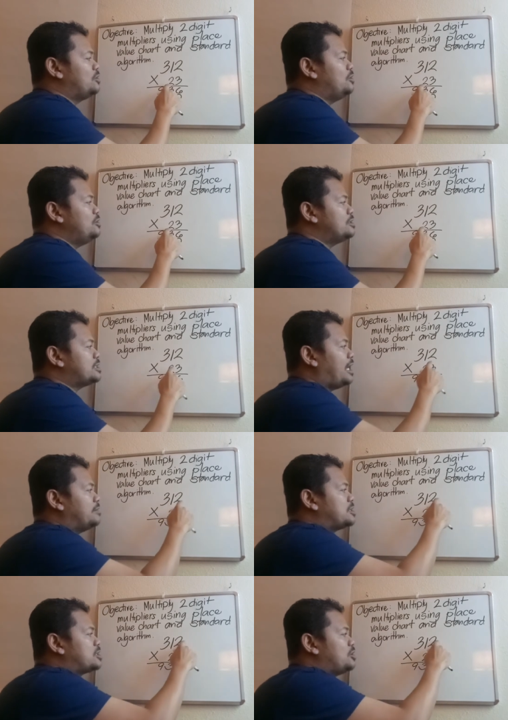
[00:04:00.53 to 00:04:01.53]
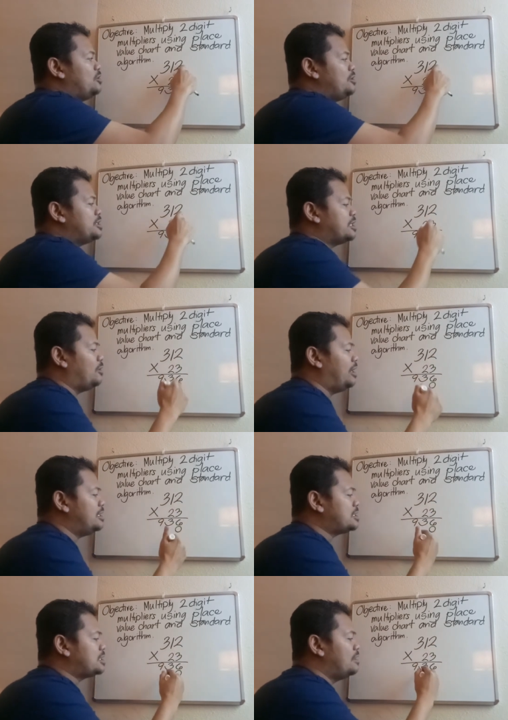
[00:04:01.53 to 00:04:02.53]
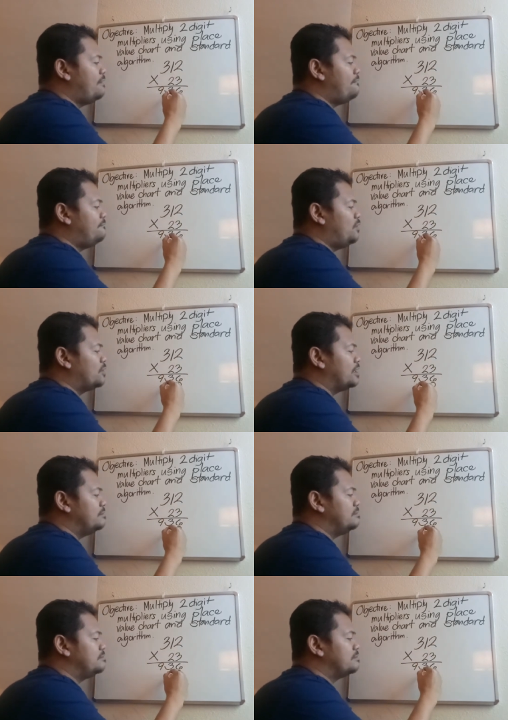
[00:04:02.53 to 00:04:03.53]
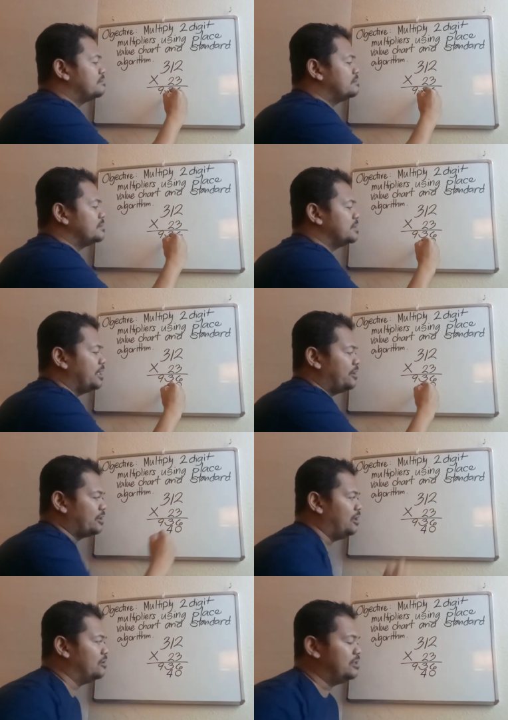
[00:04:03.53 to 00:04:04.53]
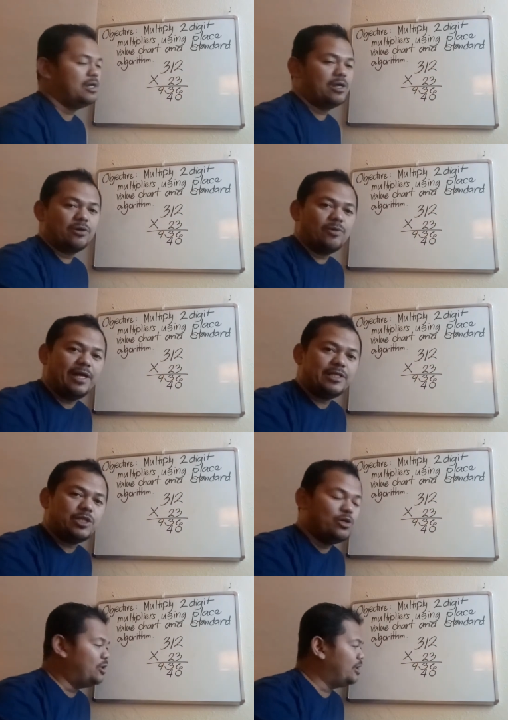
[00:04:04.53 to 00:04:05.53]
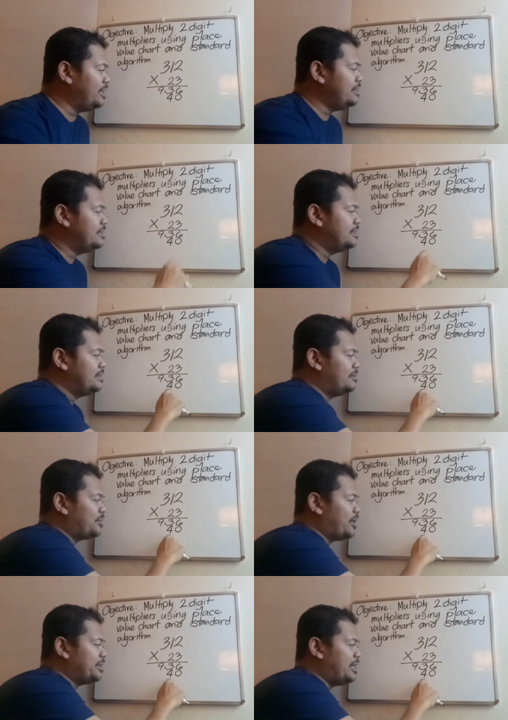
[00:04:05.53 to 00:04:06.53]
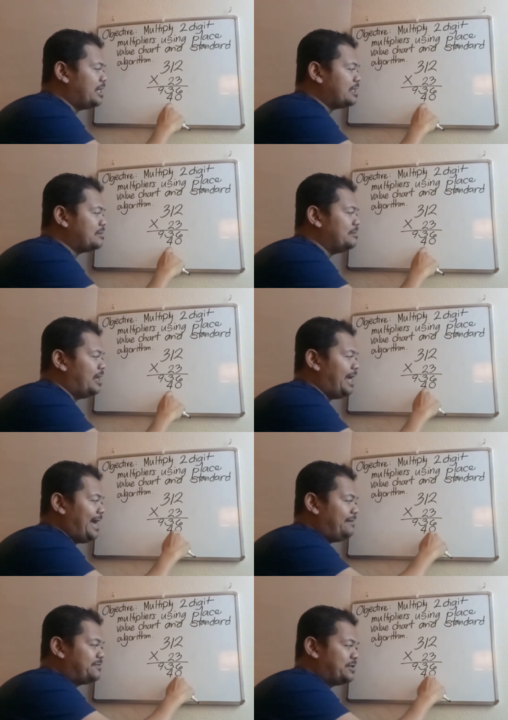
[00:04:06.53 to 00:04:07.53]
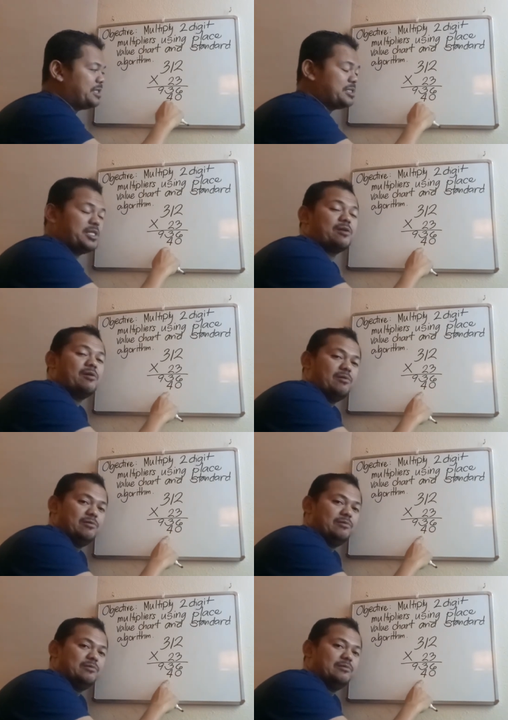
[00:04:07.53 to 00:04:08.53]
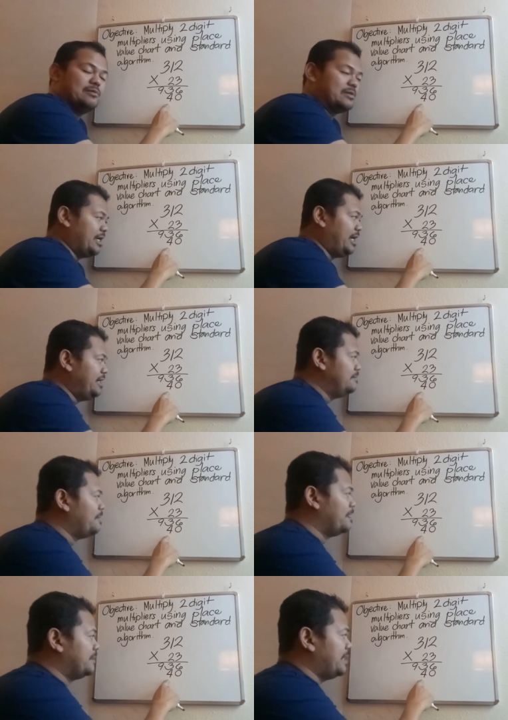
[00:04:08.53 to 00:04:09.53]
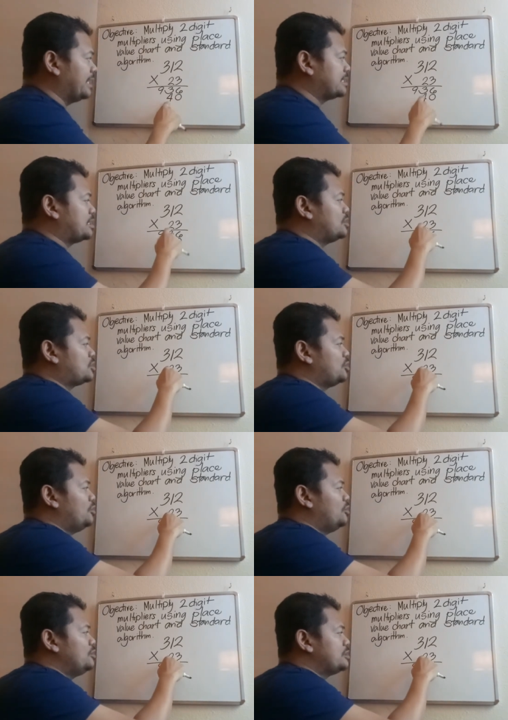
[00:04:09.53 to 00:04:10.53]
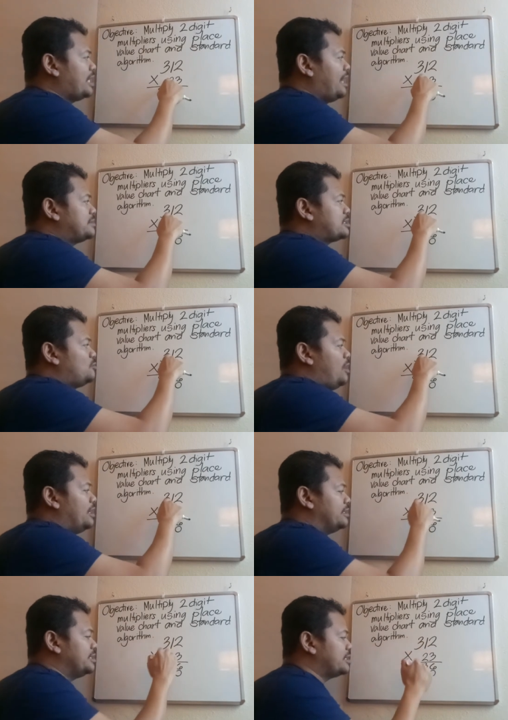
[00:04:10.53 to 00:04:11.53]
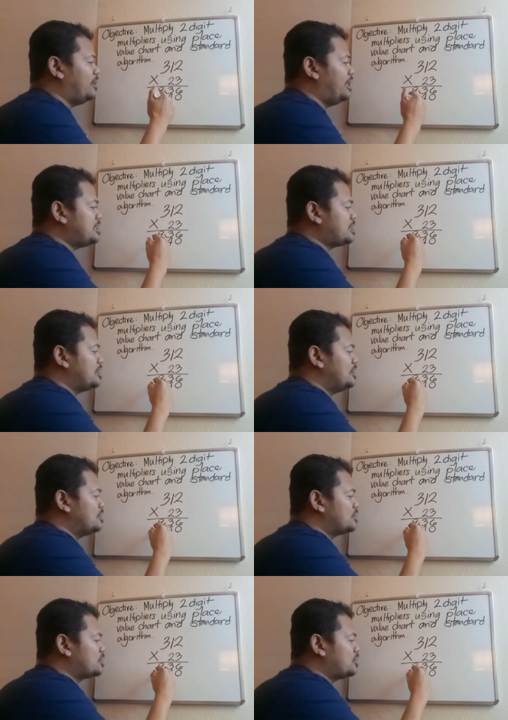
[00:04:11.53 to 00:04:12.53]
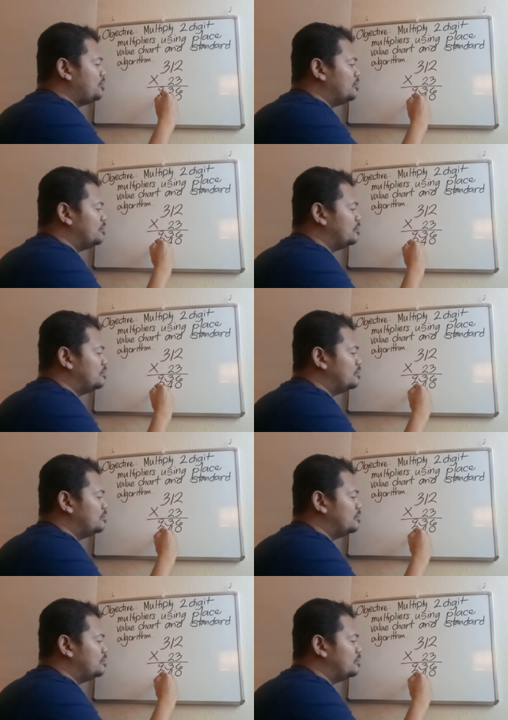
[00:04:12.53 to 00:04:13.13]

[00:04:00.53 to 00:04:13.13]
2 times 2 is equals 4. There you go. Write your product after the 0. Okay, next 2 times 1 is equals 2.